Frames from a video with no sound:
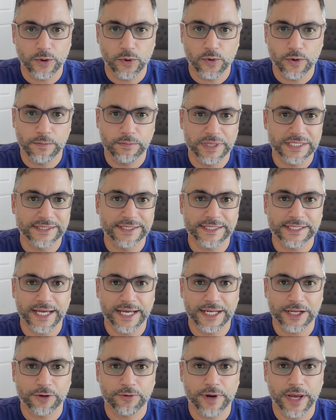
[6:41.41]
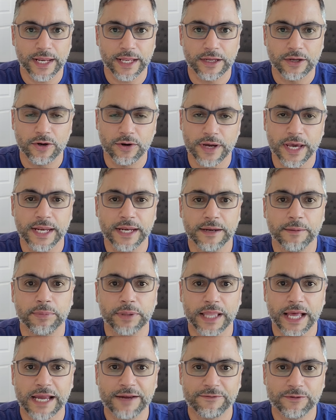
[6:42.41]
Or business line of credit. Go ahead and
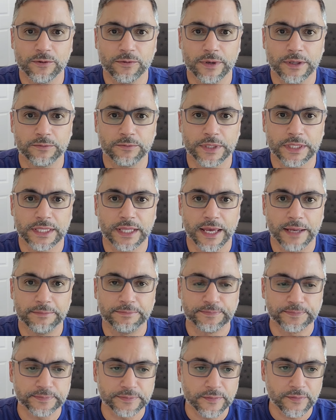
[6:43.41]
apply for one with them.